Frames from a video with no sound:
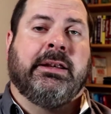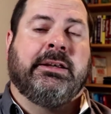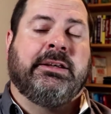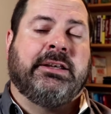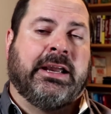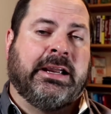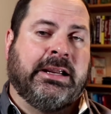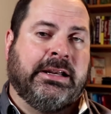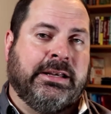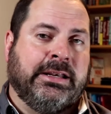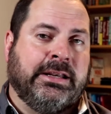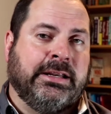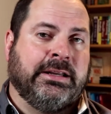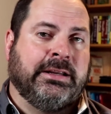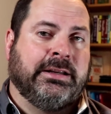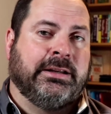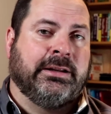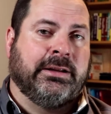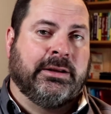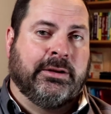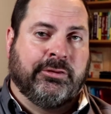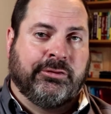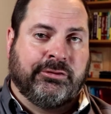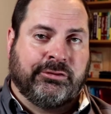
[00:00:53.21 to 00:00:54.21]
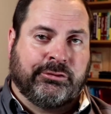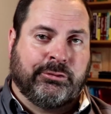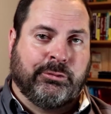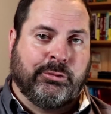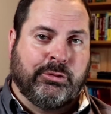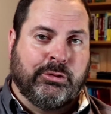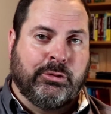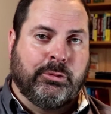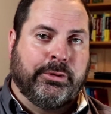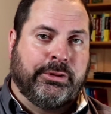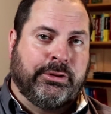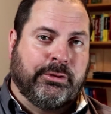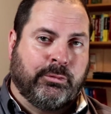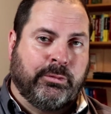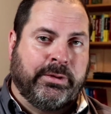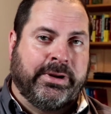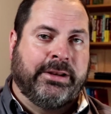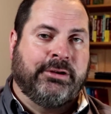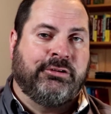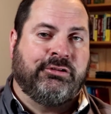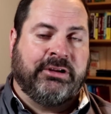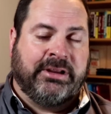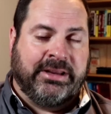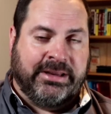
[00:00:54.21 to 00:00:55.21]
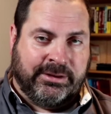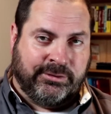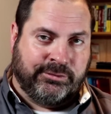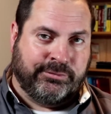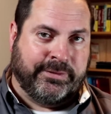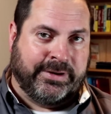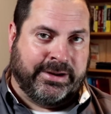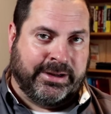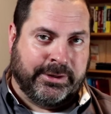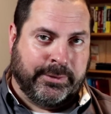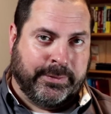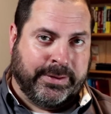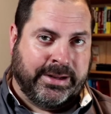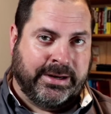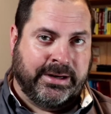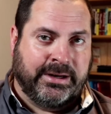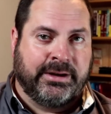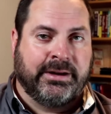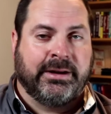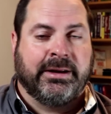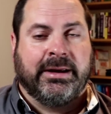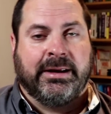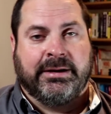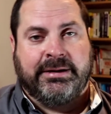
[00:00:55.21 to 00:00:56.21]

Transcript: Tightening a screw with a wrench is value added.